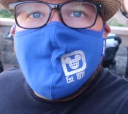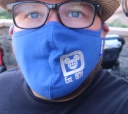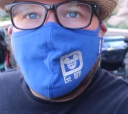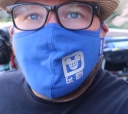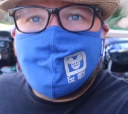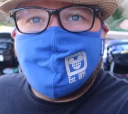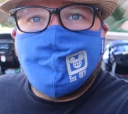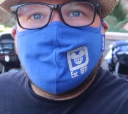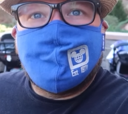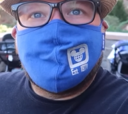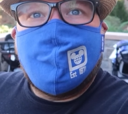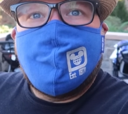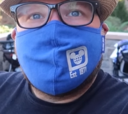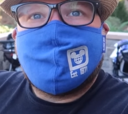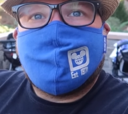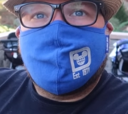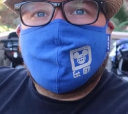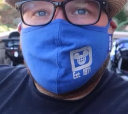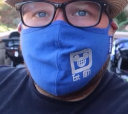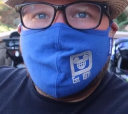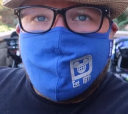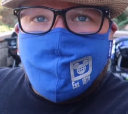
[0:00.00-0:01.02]
which is
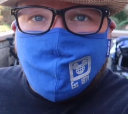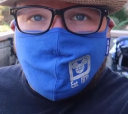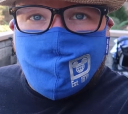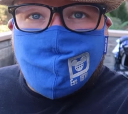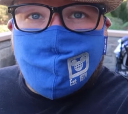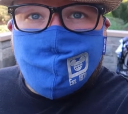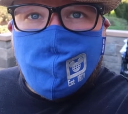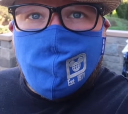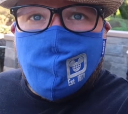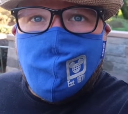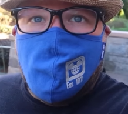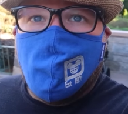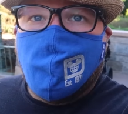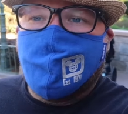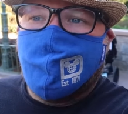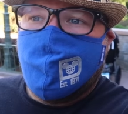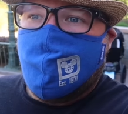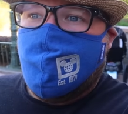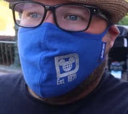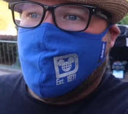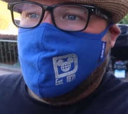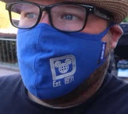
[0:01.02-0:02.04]
basically their show
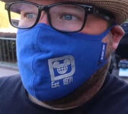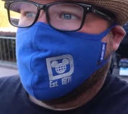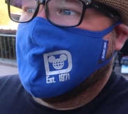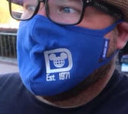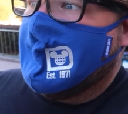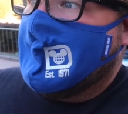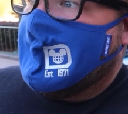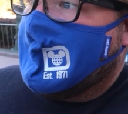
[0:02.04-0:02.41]
over here,